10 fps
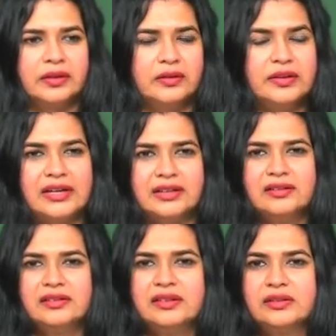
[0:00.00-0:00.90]
So, that
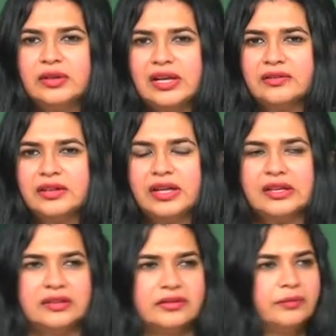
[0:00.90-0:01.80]
is to
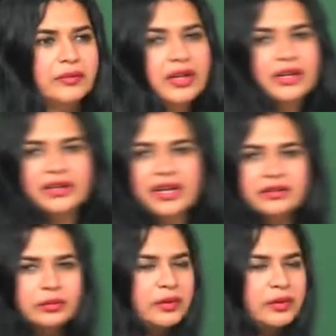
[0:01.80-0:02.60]
galvanize. Next